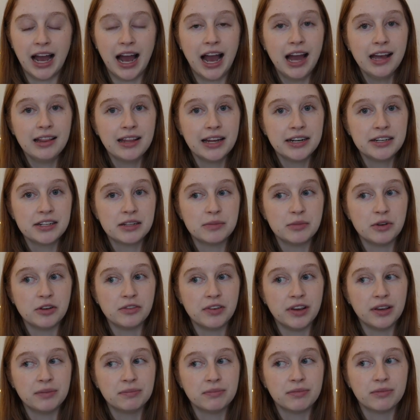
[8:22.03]
I liked the
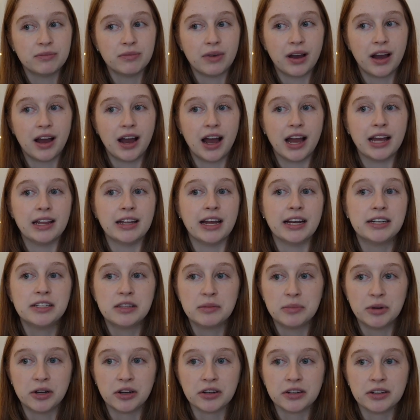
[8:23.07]
movie. I liked
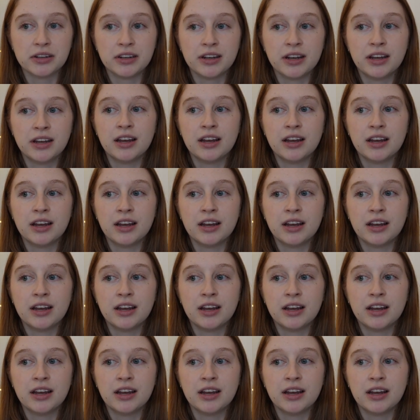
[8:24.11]
the book.